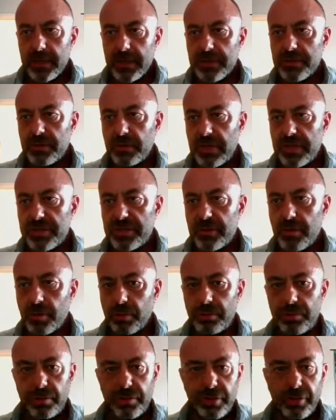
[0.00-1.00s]
So let's
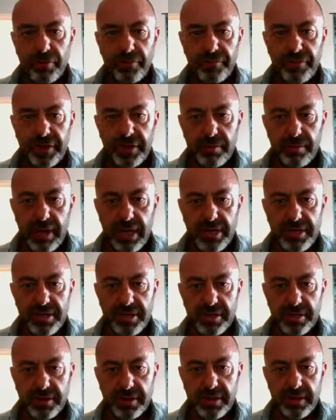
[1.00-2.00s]
go to the
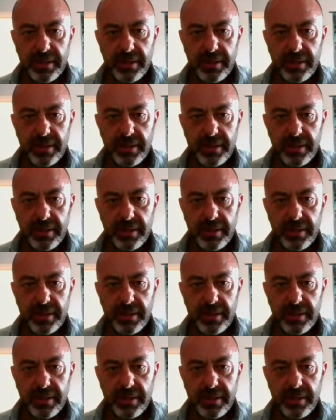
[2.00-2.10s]
configuration